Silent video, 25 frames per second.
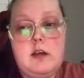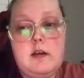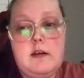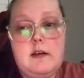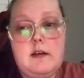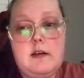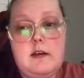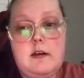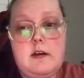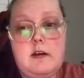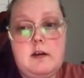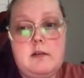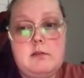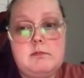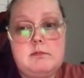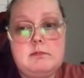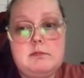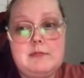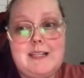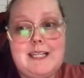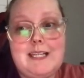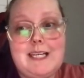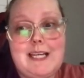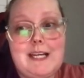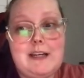
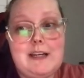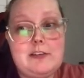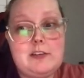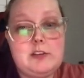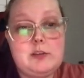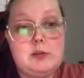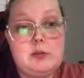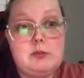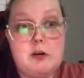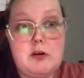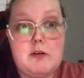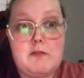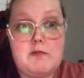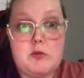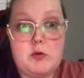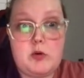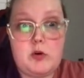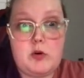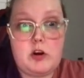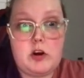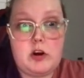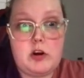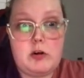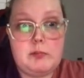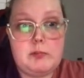that I actually wrote
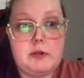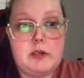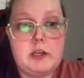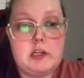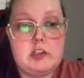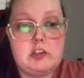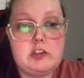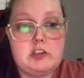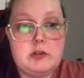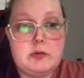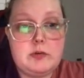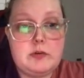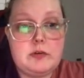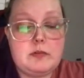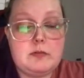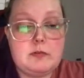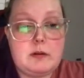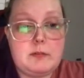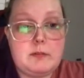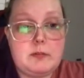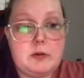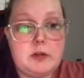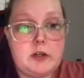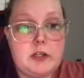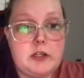for her because she was
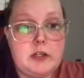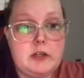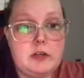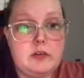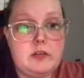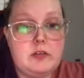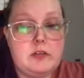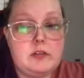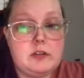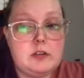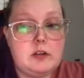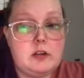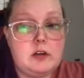my party host.